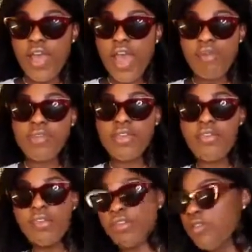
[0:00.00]
I'm
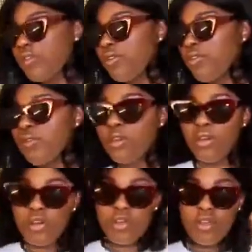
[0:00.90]
giving you
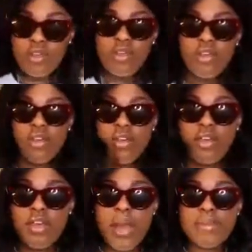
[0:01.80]

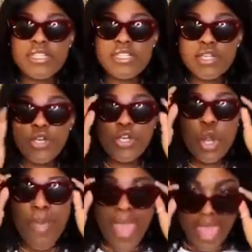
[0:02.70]
Coming to Steal
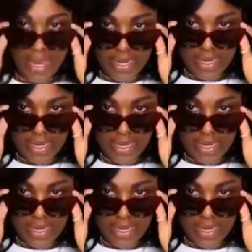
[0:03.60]
Your Man.